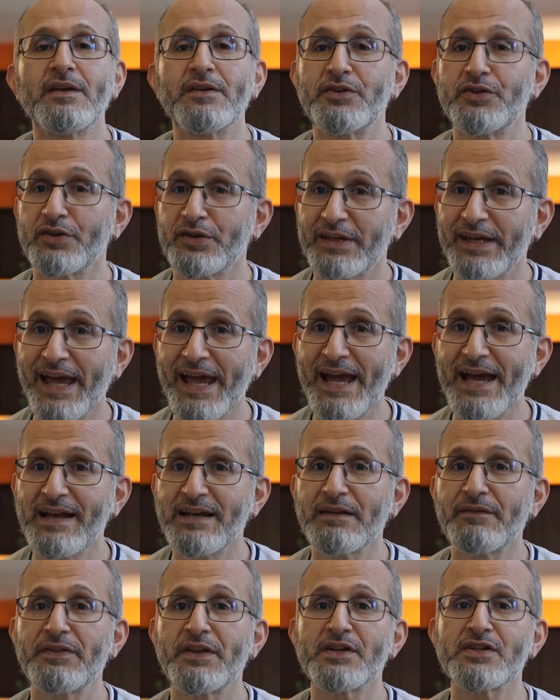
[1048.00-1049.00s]
you
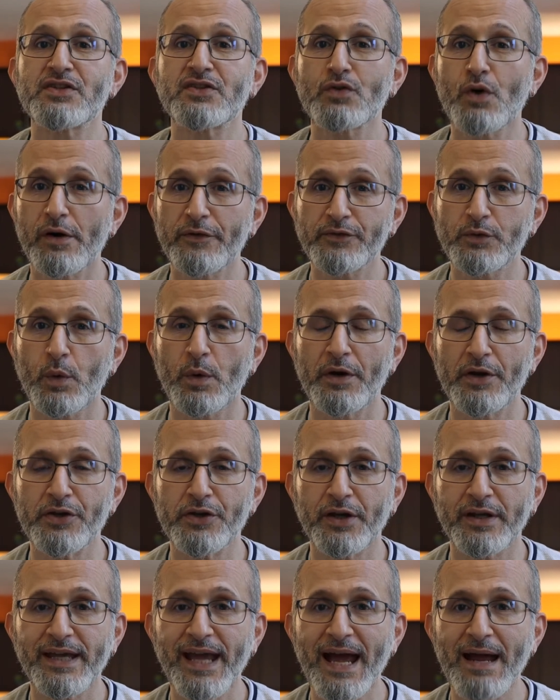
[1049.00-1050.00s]
can if there's software in
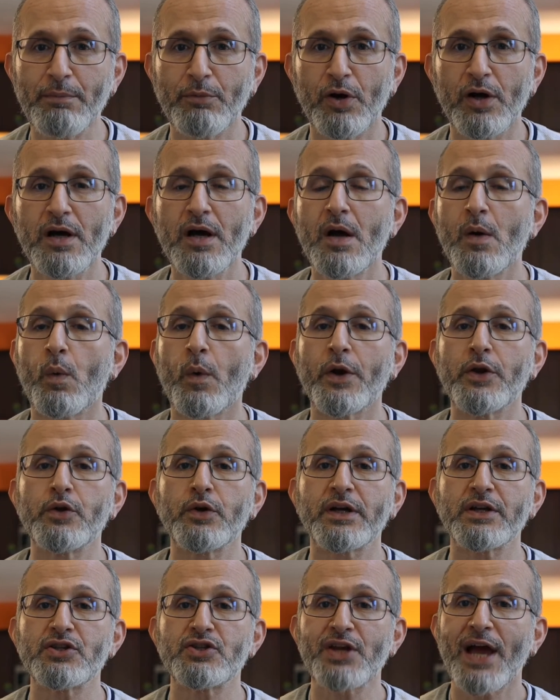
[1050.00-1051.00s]
your camera where you
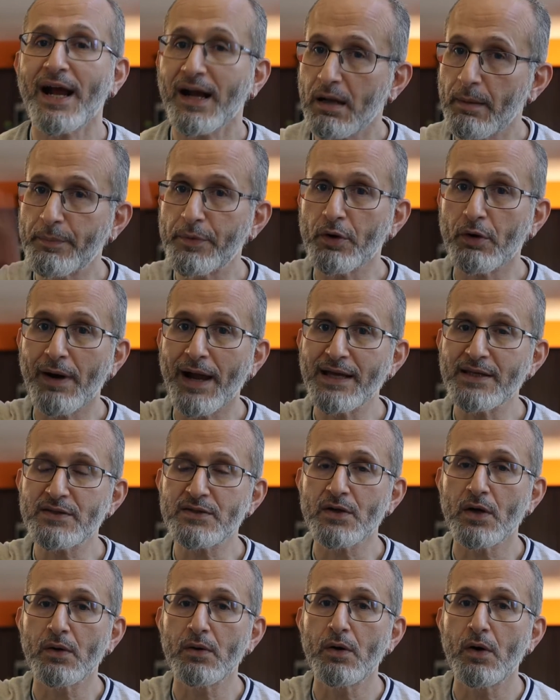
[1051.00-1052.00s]
can jack up your
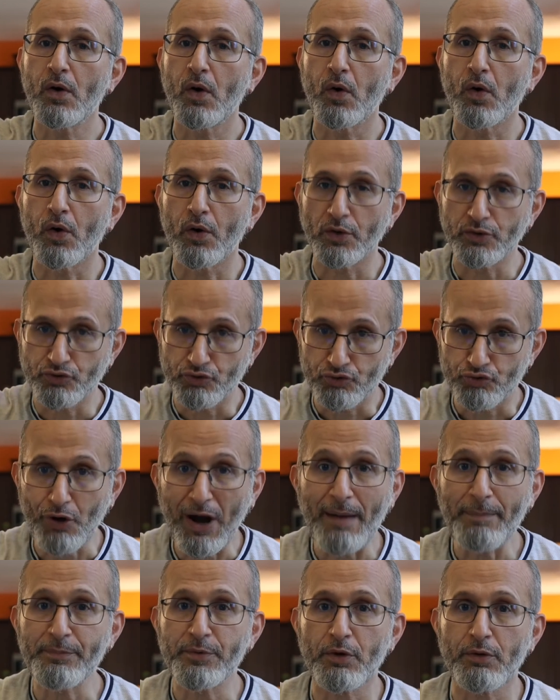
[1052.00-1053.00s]
I.S.O. or
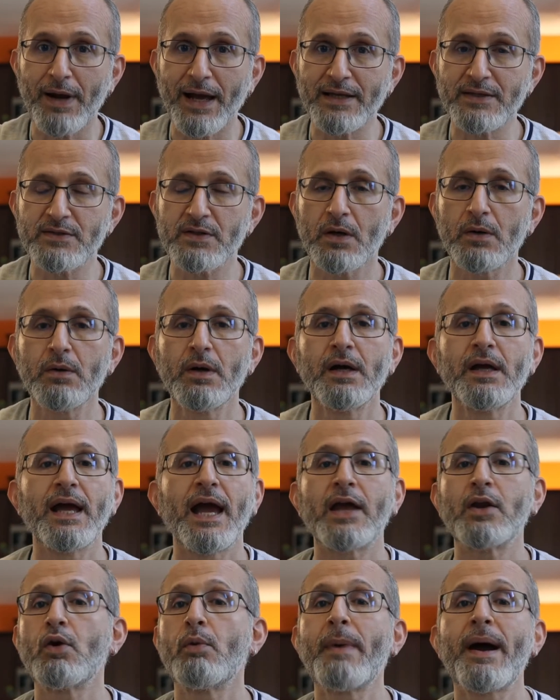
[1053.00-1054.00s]
drop your I.S.O.
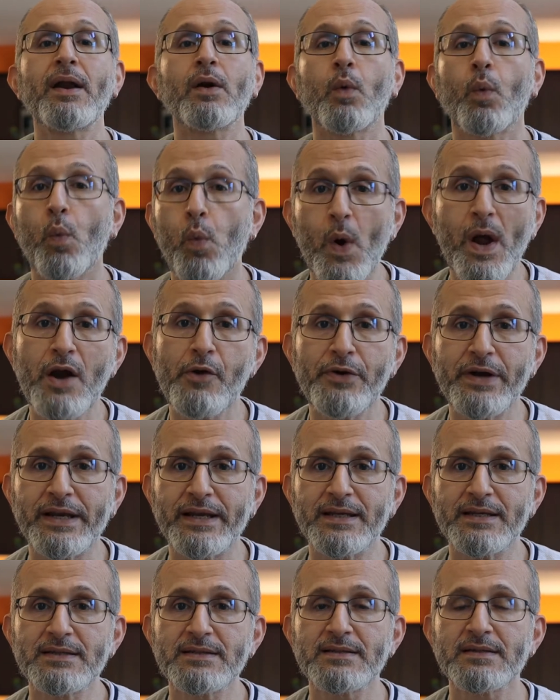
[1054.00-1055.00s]
and no matter where it
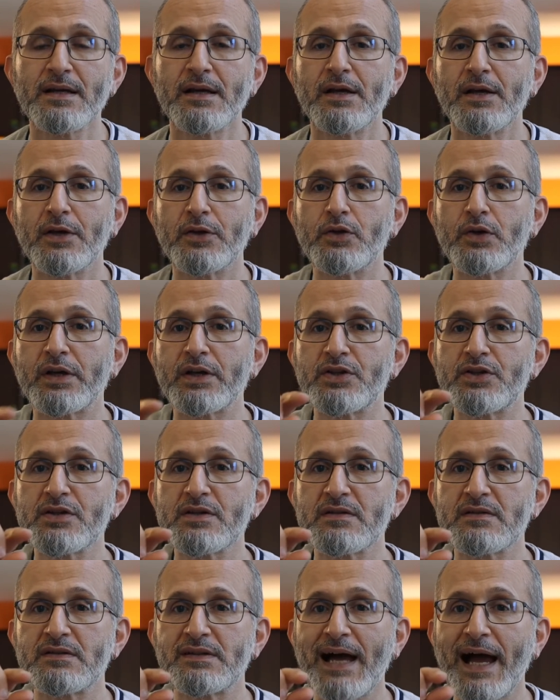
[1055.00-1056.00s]
is, you can
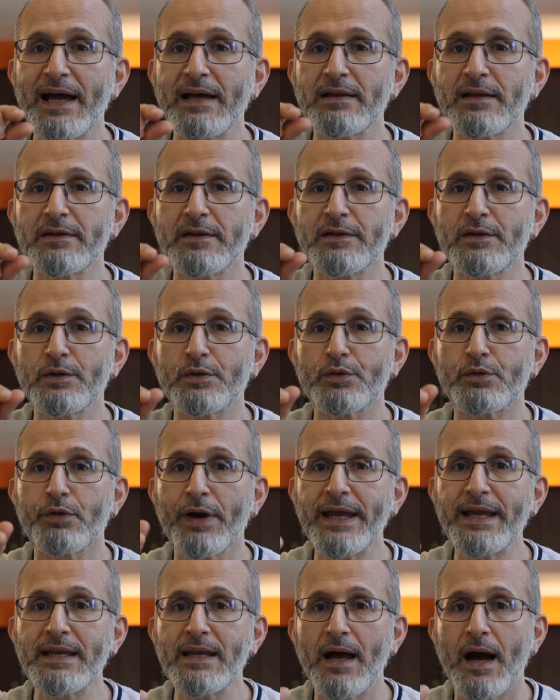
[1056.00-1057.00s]
just dial a little
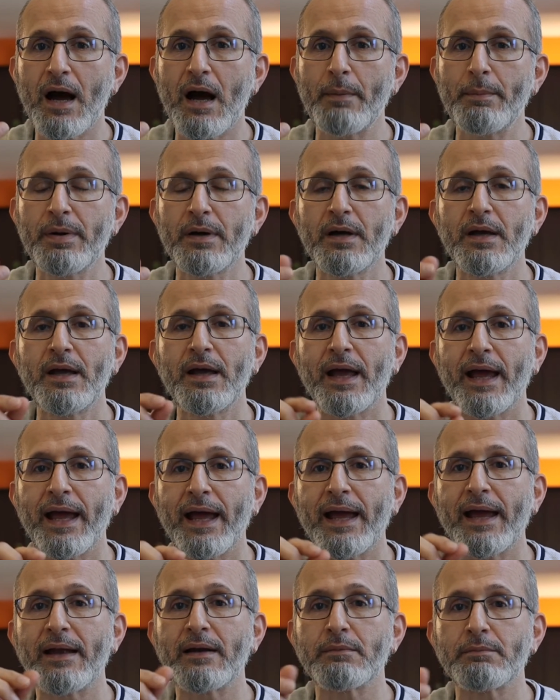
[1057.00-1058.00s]
grain knob
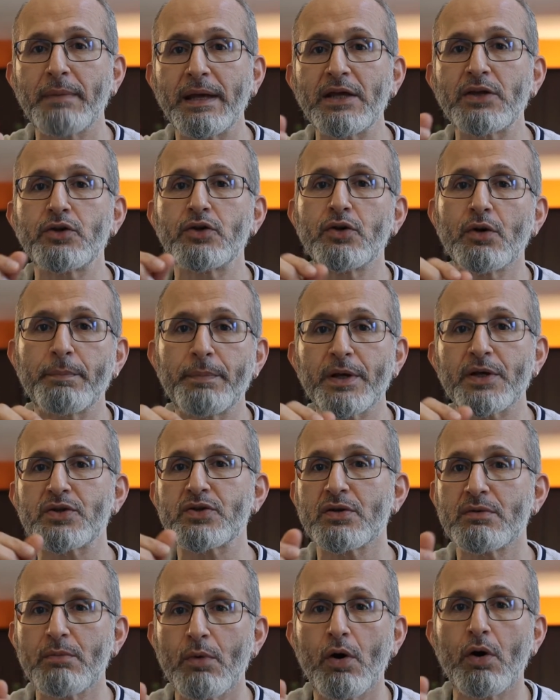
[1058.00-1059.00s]
and make your
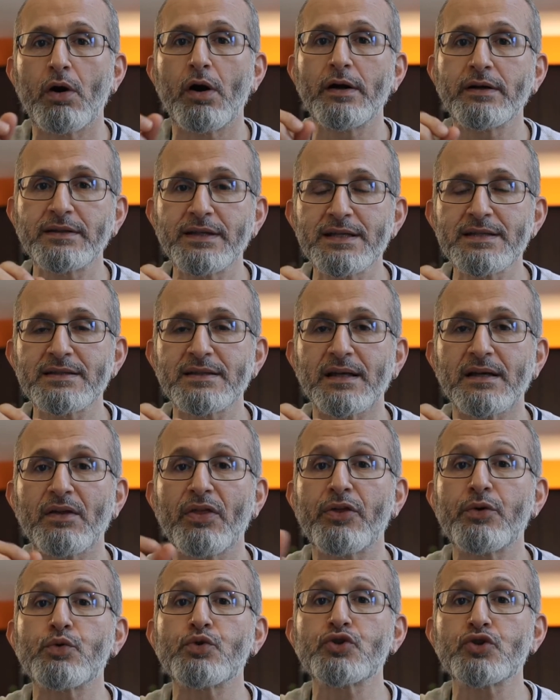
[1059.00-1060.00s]
picture more artistic
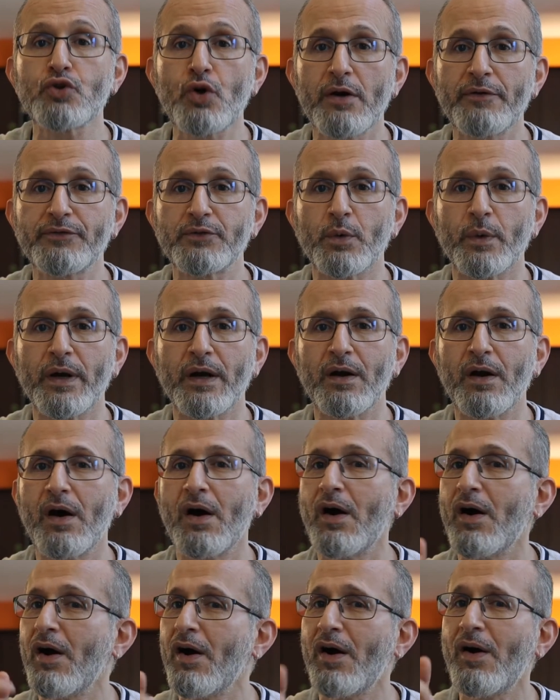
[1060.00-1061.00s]
through software.
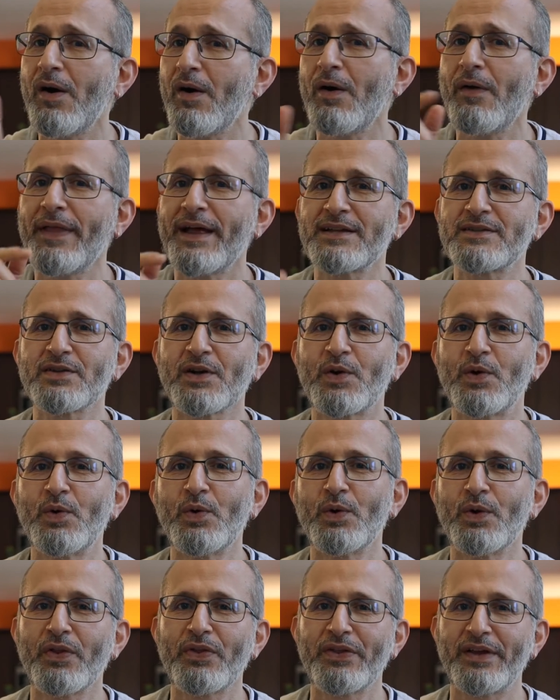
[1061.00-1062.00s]
Oh, that's a
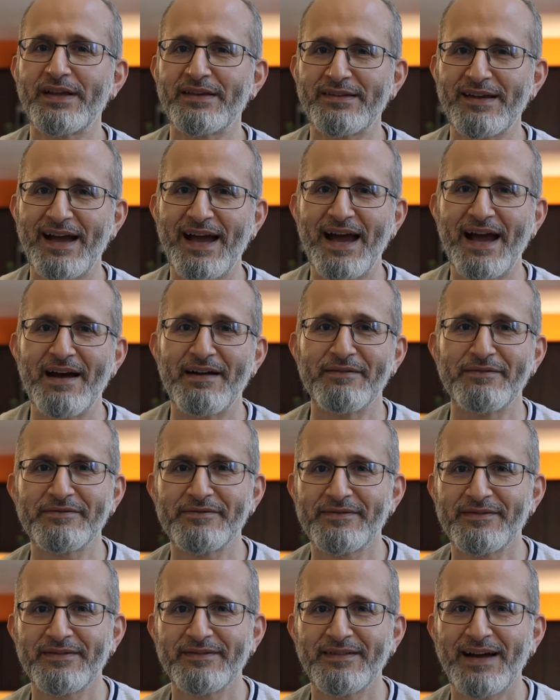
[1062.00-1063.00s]
cool thing to have.
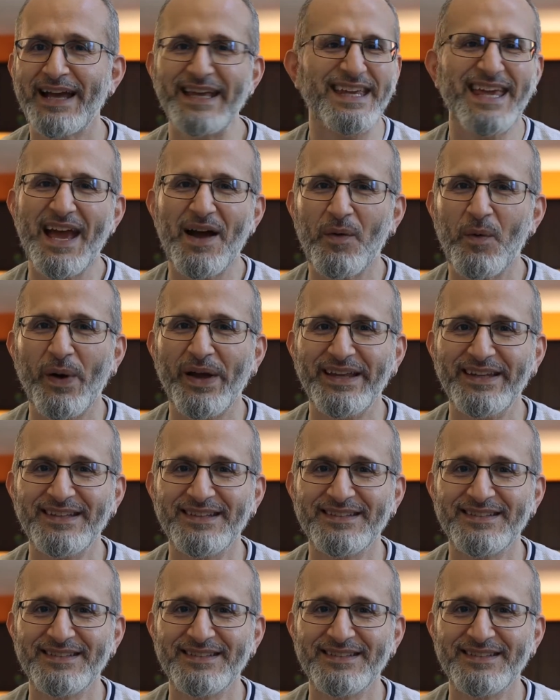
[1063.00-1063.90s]
I can't wait.